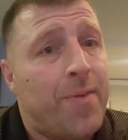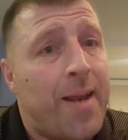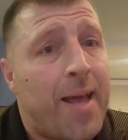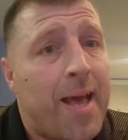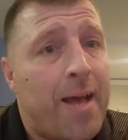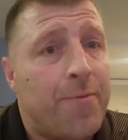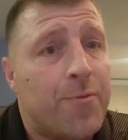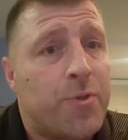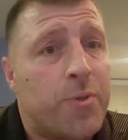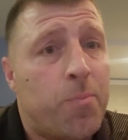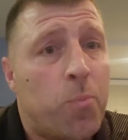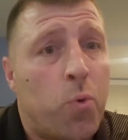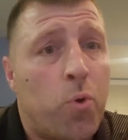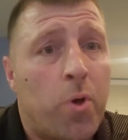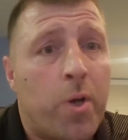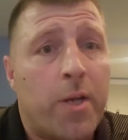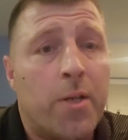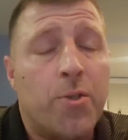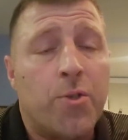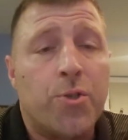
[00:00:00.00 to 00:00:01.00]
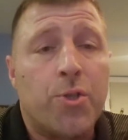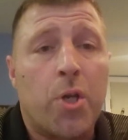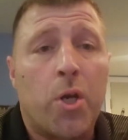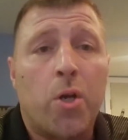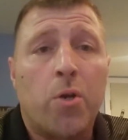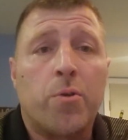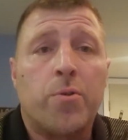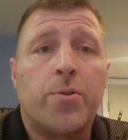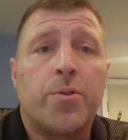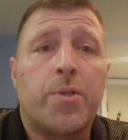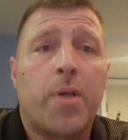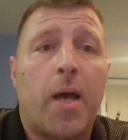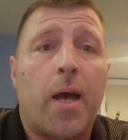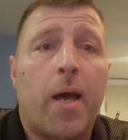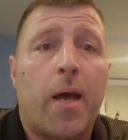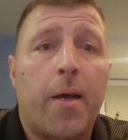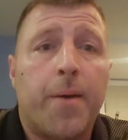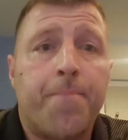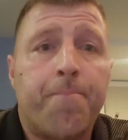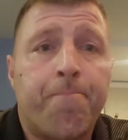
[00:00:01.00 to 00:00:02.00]
have some more concerns
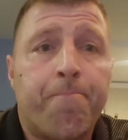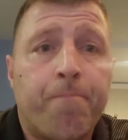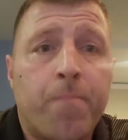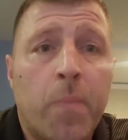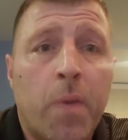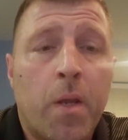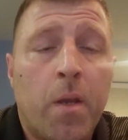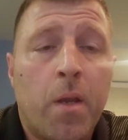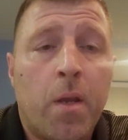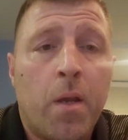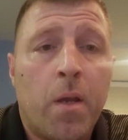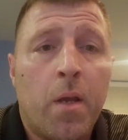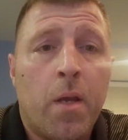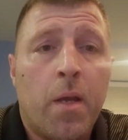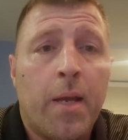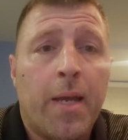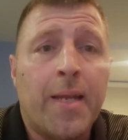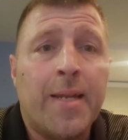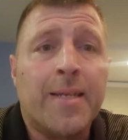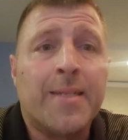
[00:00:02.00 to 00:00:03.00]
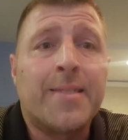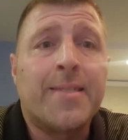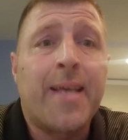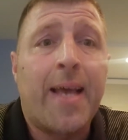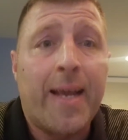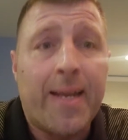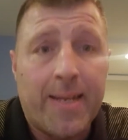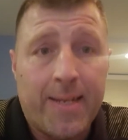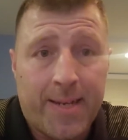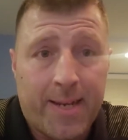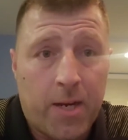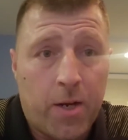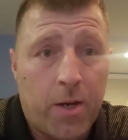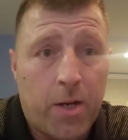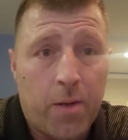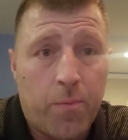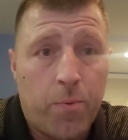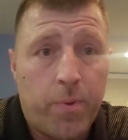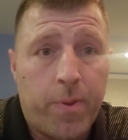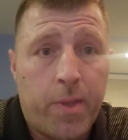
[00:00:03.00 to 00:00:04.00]
in the secondary
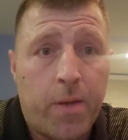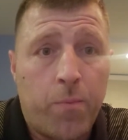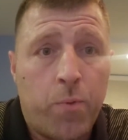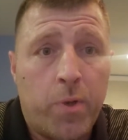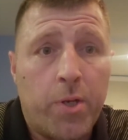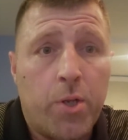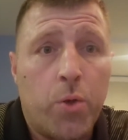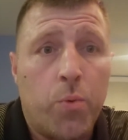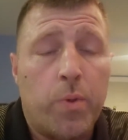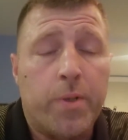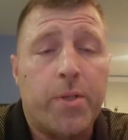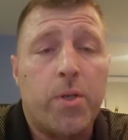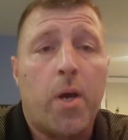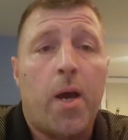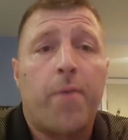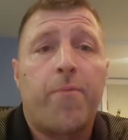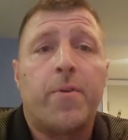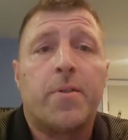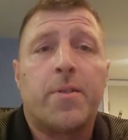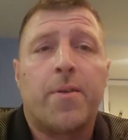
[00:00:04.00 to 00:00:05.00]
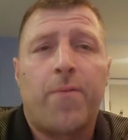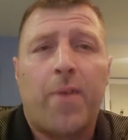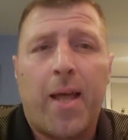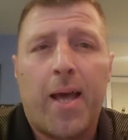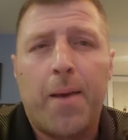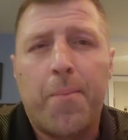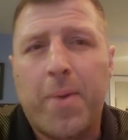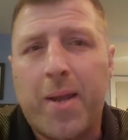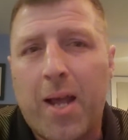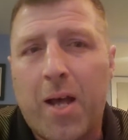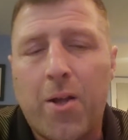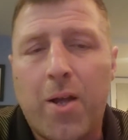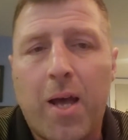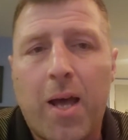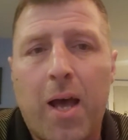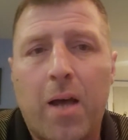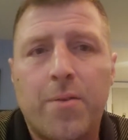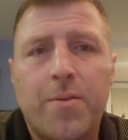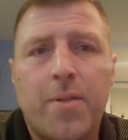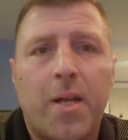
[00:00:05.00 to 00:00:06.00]
than we do with the offensive line. But
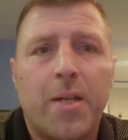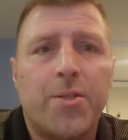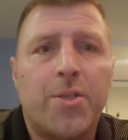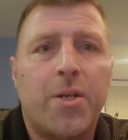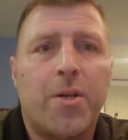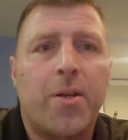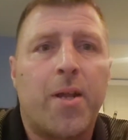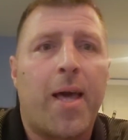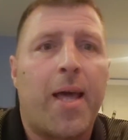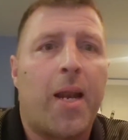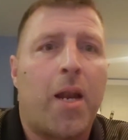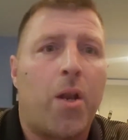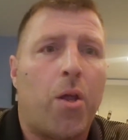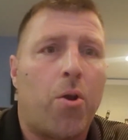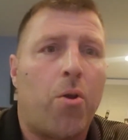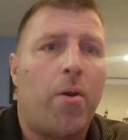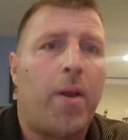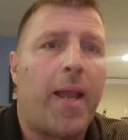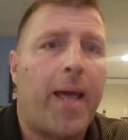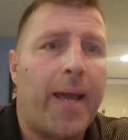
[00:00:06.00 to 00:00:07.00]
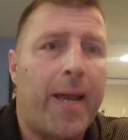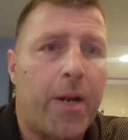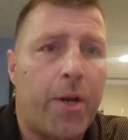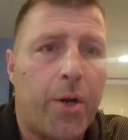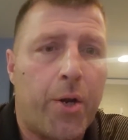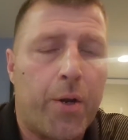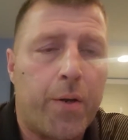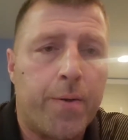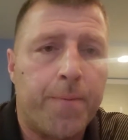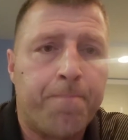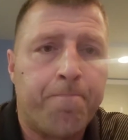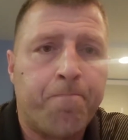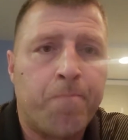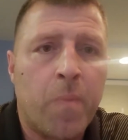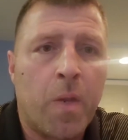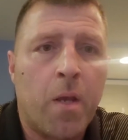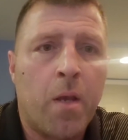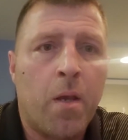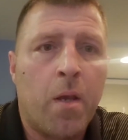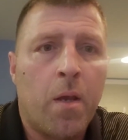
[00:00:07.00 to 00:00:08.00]
I'll touch on that a little later.
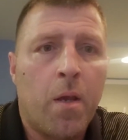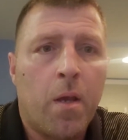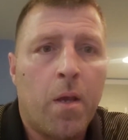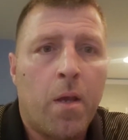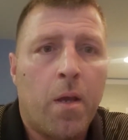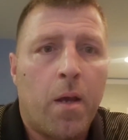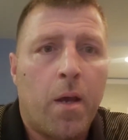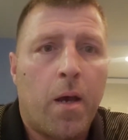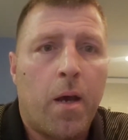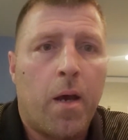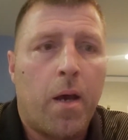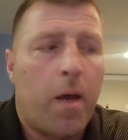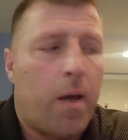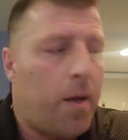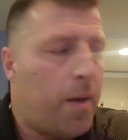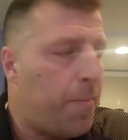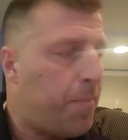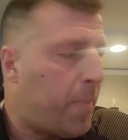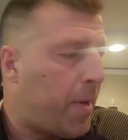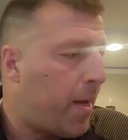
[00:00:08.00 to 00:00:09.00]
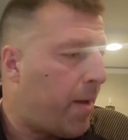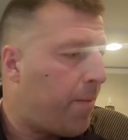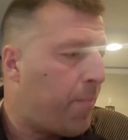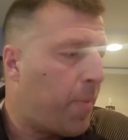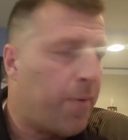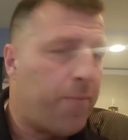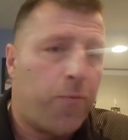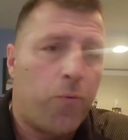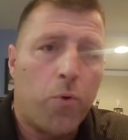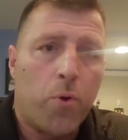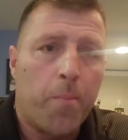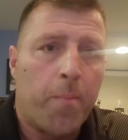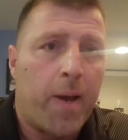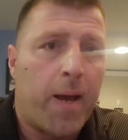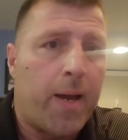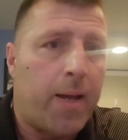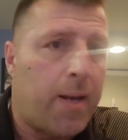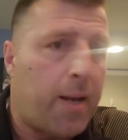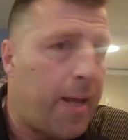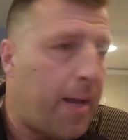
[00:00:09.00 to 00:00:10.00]
I have my
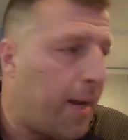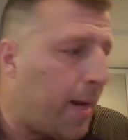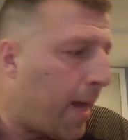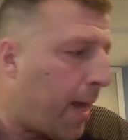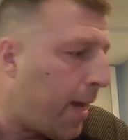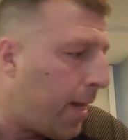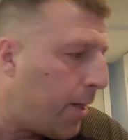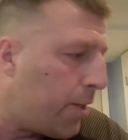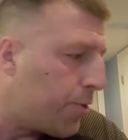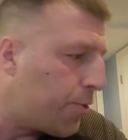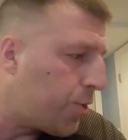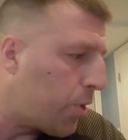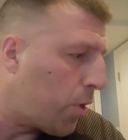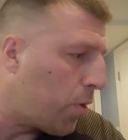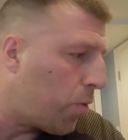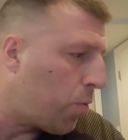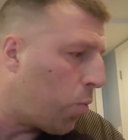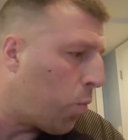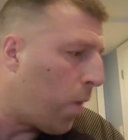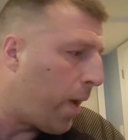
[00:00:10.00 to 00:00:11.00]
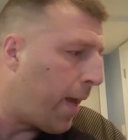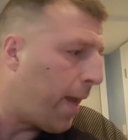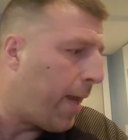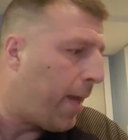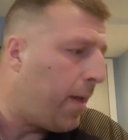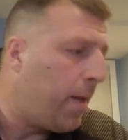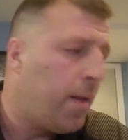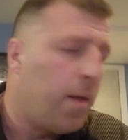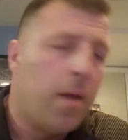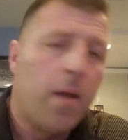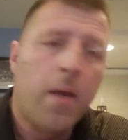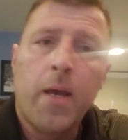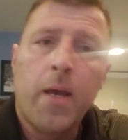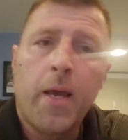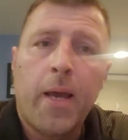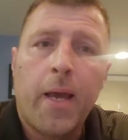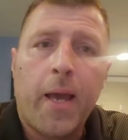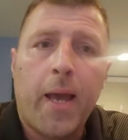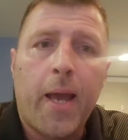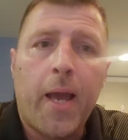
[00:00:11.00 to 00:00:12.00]
format laid out in a certain way,
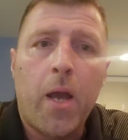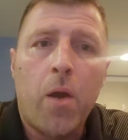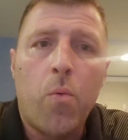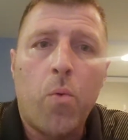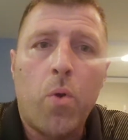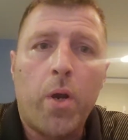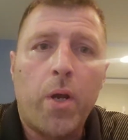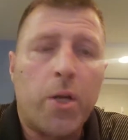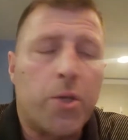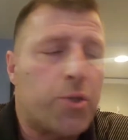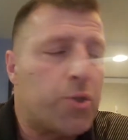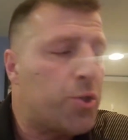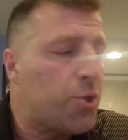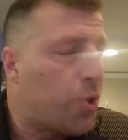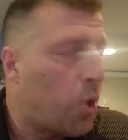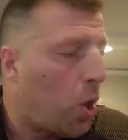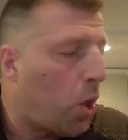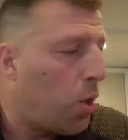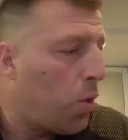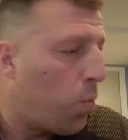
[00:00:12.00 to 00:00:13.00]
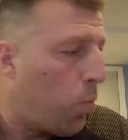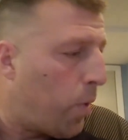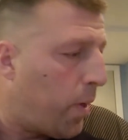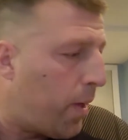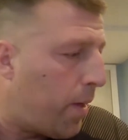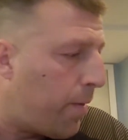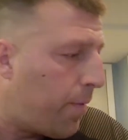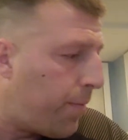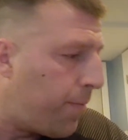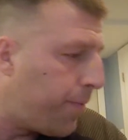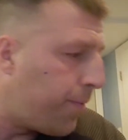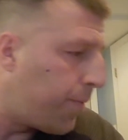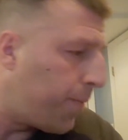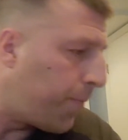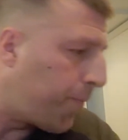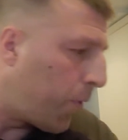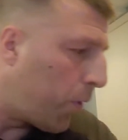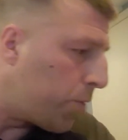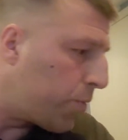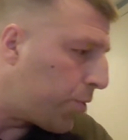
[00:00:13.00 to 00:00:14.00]
and we're going to start with
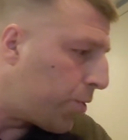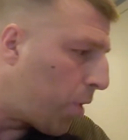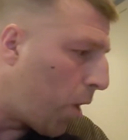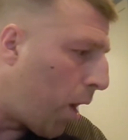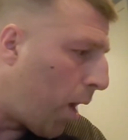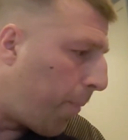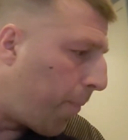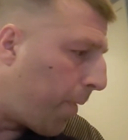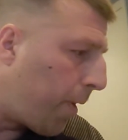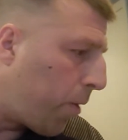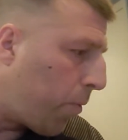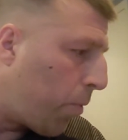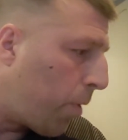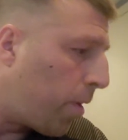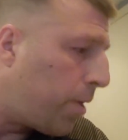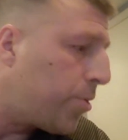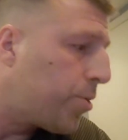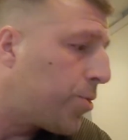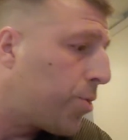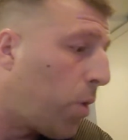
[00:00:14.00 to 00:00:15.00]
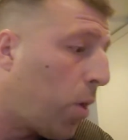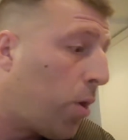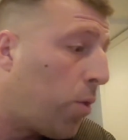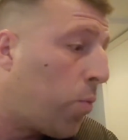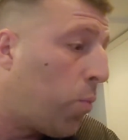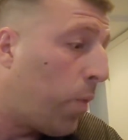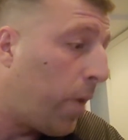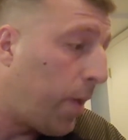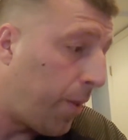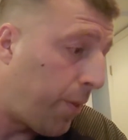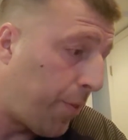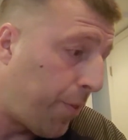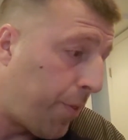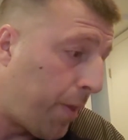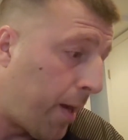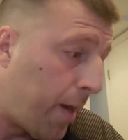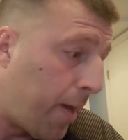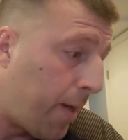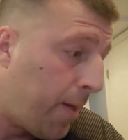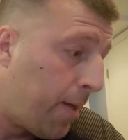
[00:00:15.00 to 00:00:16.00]
first topic. We're going to start with
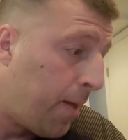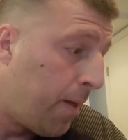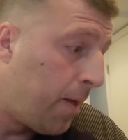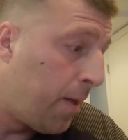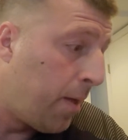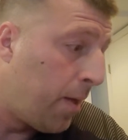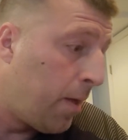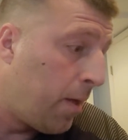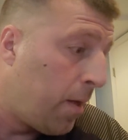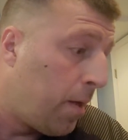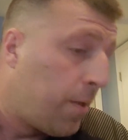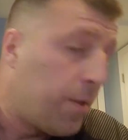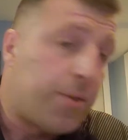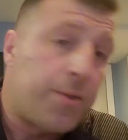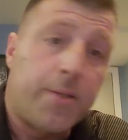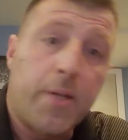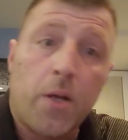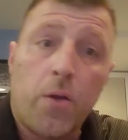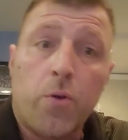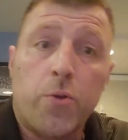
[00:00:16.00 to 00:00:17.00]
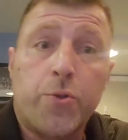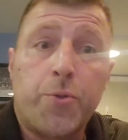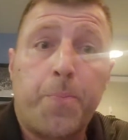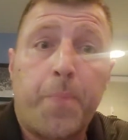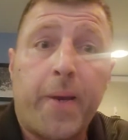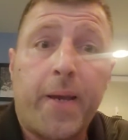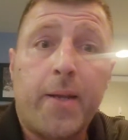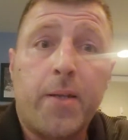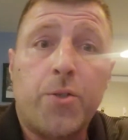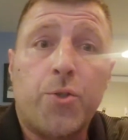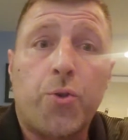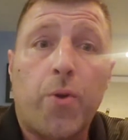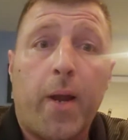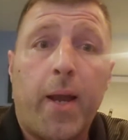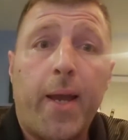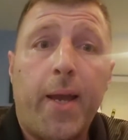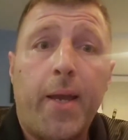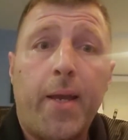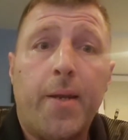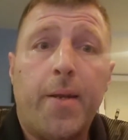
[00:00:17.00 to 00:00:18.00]
the Steelers' big
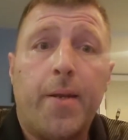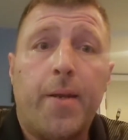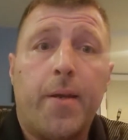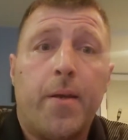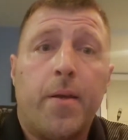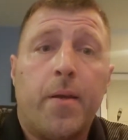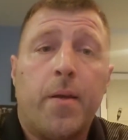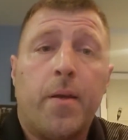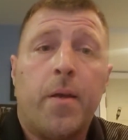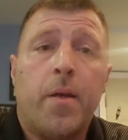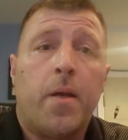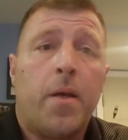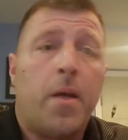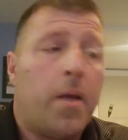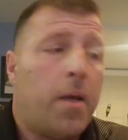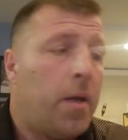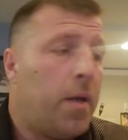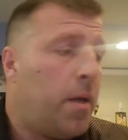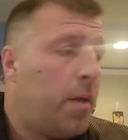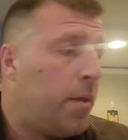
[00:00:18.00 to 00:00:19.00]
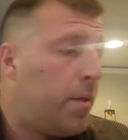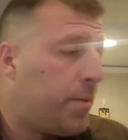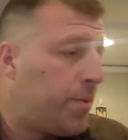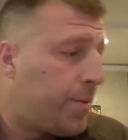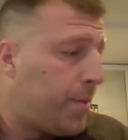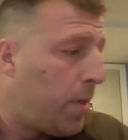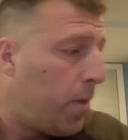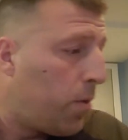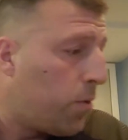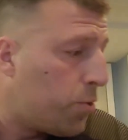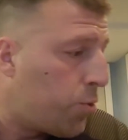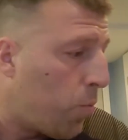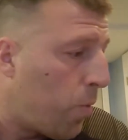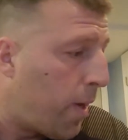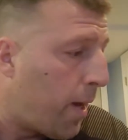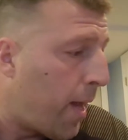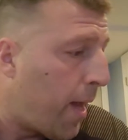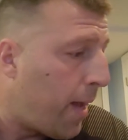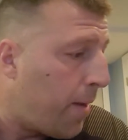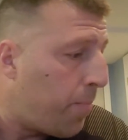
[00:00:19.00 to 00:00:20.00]
trade. The Steelers
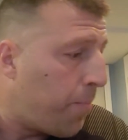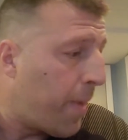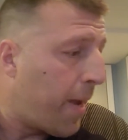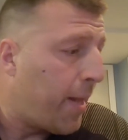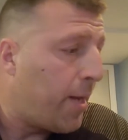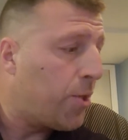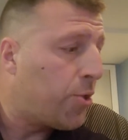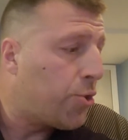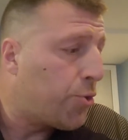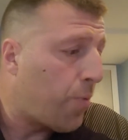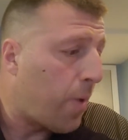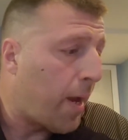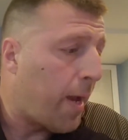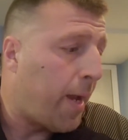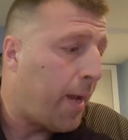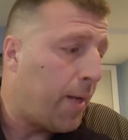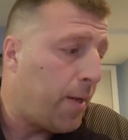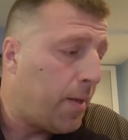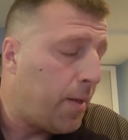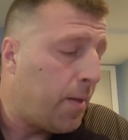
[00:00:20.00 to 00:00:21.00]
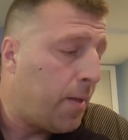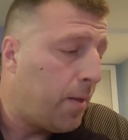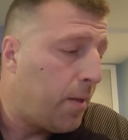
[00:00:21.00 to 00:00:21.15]
went out and made a trade